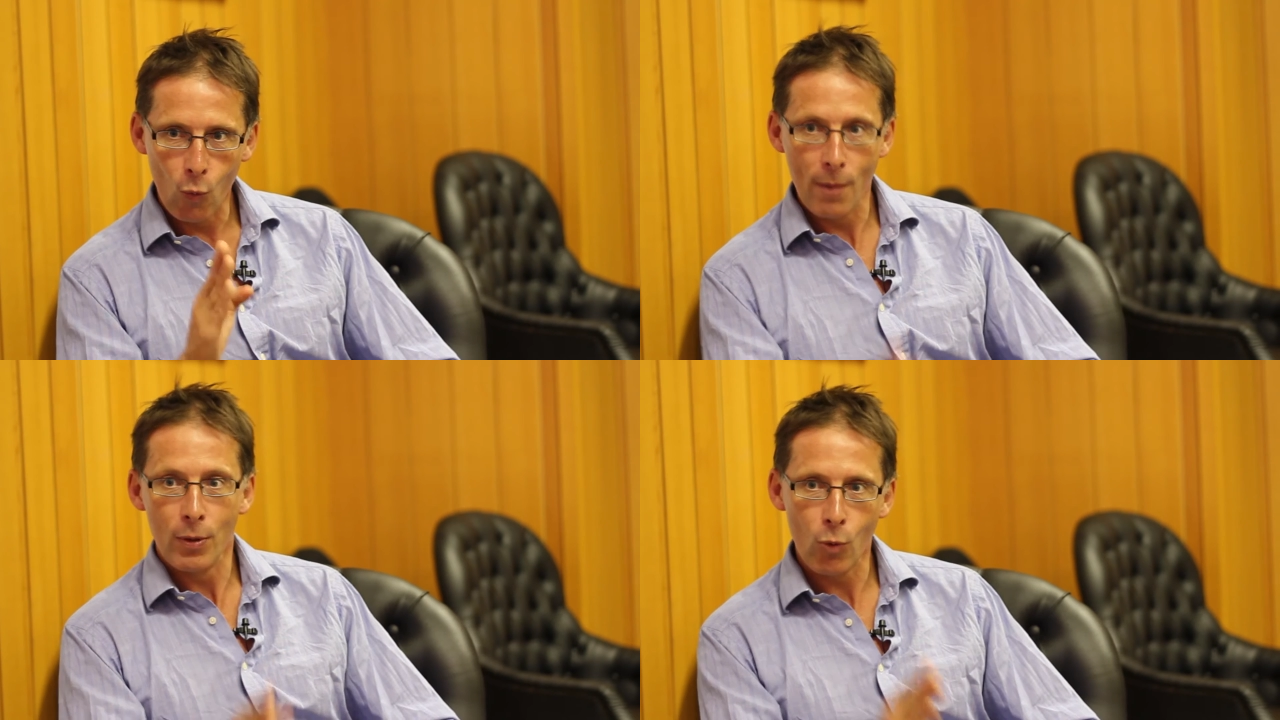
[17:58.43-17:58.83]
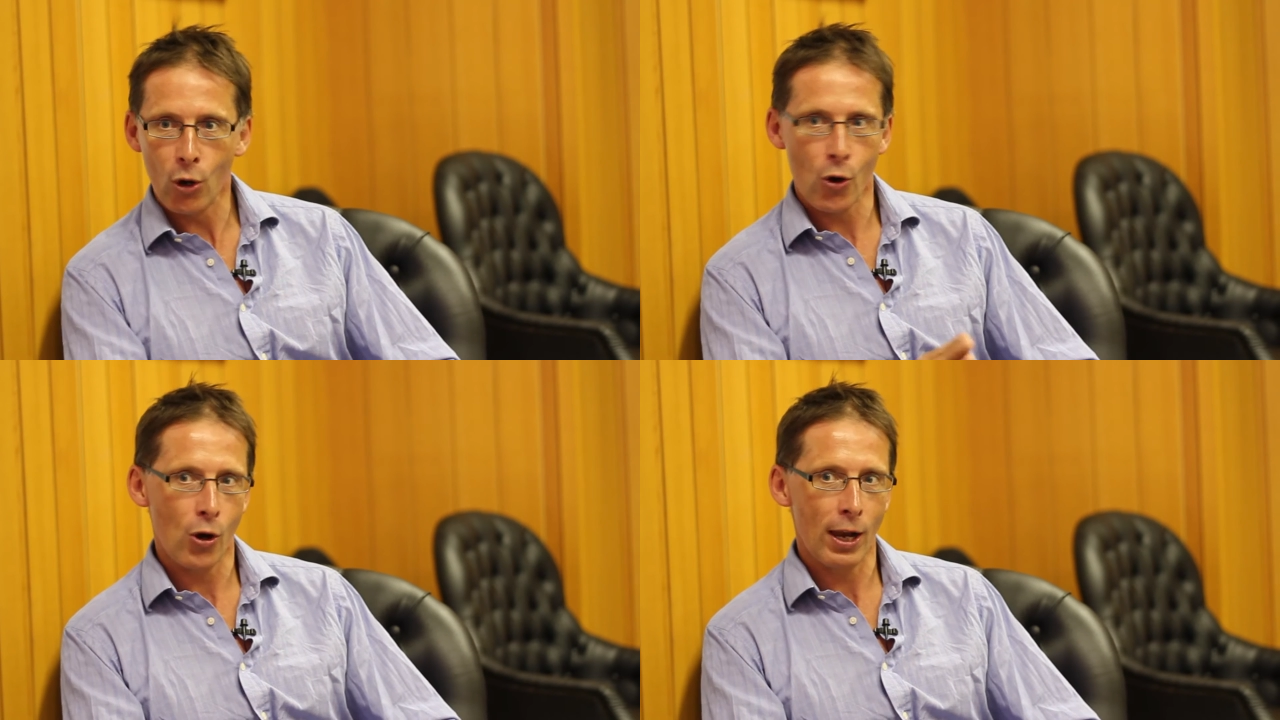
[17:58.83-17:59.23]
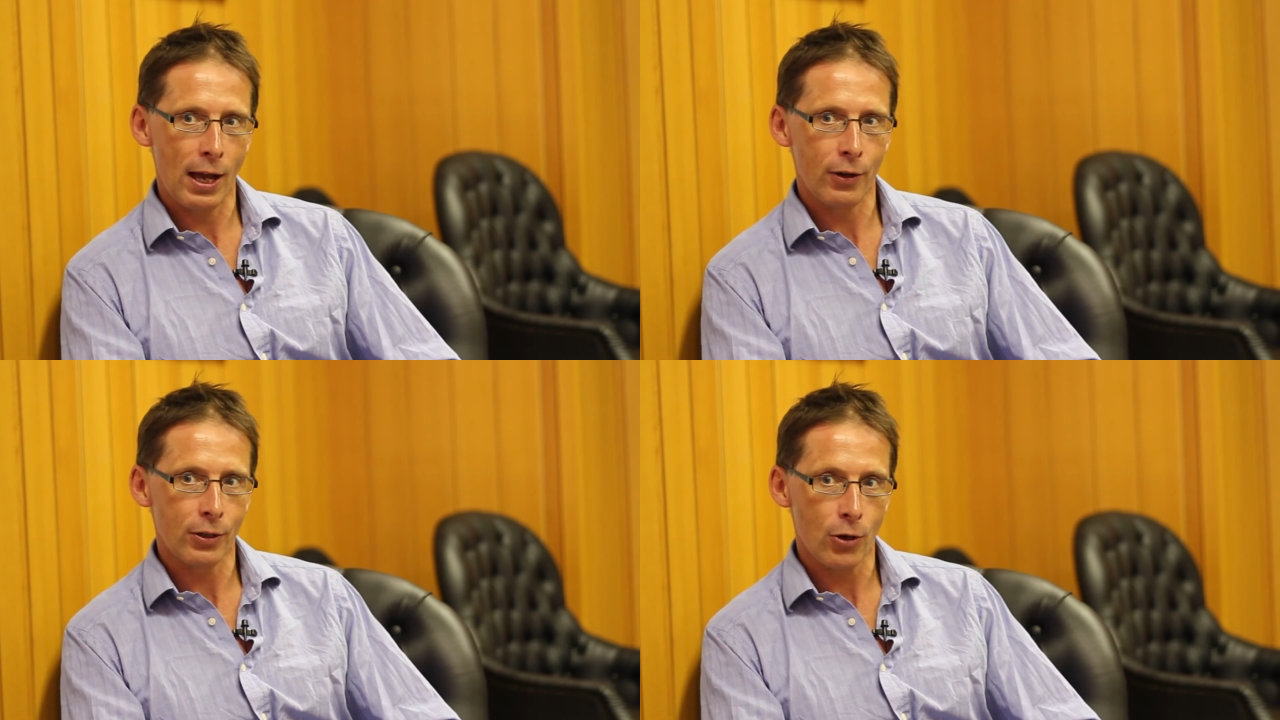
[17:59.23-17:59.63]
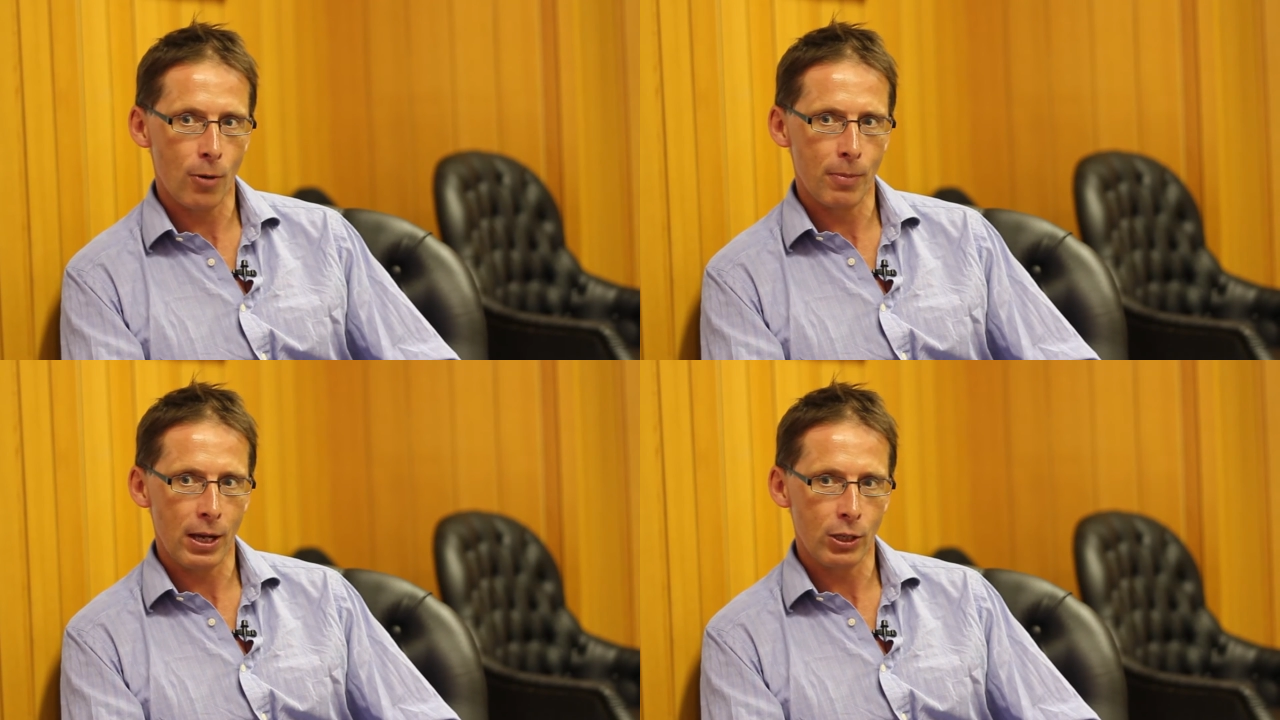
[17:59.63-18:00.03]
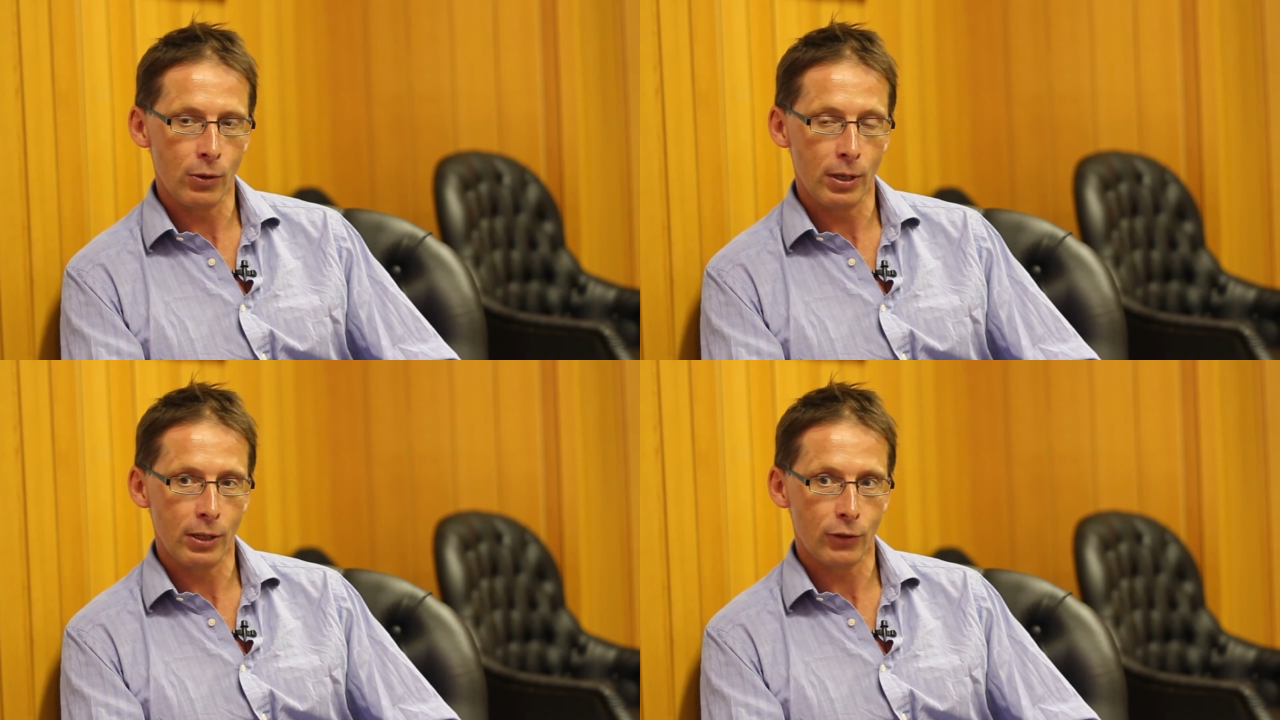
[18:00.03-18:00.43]
women were not allowed in combat
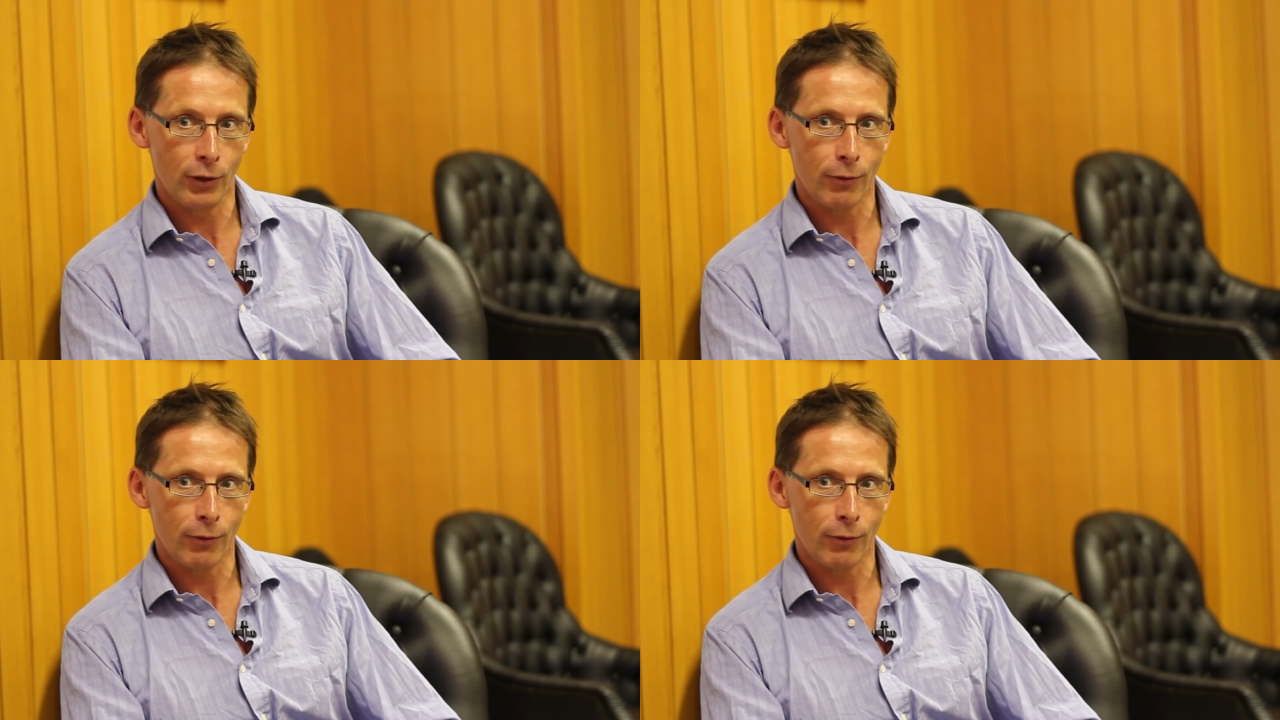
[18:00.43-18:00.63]
units